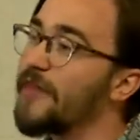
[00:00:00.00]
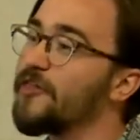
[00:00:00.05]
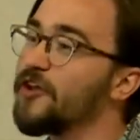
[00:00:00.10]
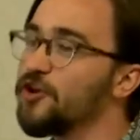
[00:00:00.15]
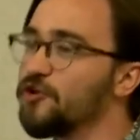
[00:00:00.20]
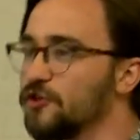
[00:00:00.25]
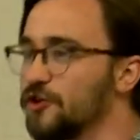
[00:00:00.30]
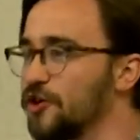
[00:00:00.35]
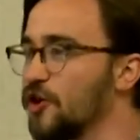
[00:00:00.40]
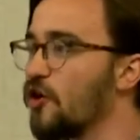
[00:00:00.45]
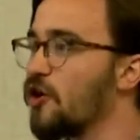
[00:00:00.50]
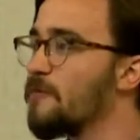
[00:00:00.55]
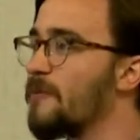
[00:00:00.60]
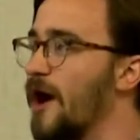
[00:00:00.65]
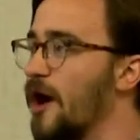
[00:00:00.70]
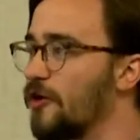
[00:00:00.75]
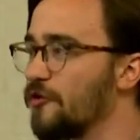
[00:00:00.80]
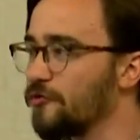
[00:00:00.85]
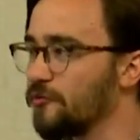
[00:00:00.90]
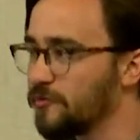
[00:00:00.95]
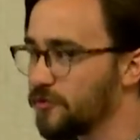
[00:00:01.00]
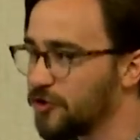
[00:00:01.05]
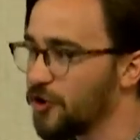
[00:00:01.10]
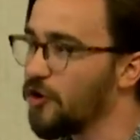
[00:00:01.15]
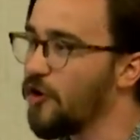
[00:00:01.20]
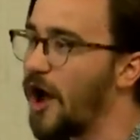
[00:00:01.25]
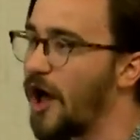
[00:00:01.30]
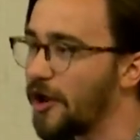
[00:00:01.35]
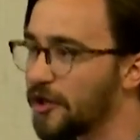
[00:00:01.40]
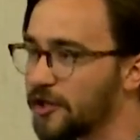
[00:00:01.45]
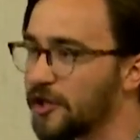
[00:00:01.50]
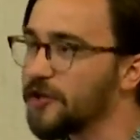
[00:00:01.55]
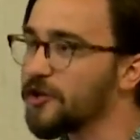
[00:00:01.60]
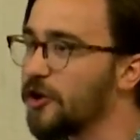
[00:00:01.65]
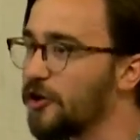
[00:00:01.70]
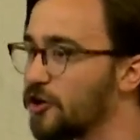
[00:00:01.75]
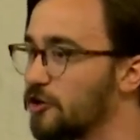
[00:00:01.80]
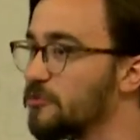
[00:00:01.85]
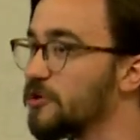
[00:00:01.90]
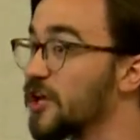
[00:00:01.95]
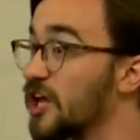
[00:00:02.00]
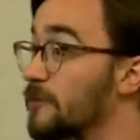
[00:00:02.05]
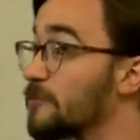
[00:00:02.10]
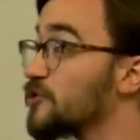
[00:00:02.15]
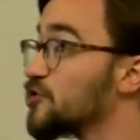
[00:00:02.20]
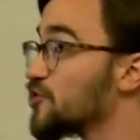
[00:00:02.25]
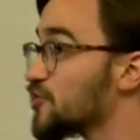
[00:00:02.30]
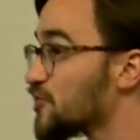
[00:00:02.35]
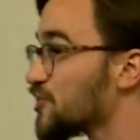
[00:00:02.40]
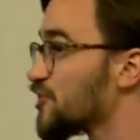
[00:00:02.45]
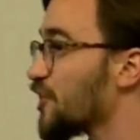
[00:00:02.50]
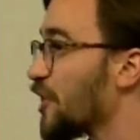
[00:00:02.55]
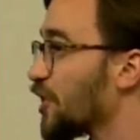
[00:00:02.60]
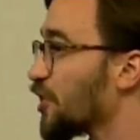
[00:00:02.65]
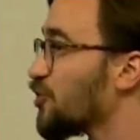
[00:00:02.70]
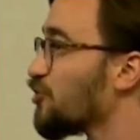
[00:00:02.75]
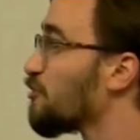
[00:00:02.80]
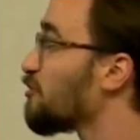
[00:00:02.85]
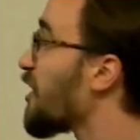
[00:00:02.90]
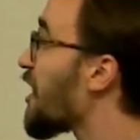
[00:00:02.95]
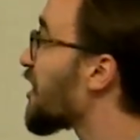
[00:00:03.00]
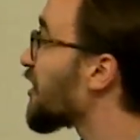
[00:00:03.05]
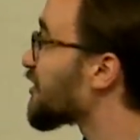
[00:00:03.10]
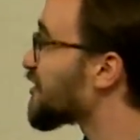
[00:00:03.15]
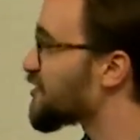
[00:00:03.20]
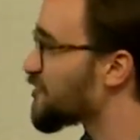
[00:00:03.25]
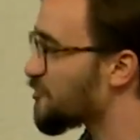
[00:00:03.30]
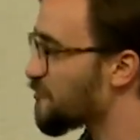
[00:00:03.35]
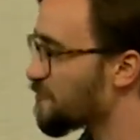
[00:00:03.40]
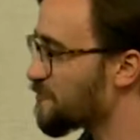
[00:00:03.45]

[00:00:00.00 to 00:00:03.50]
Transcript: then you can go about allocating all your big images like you were planning to.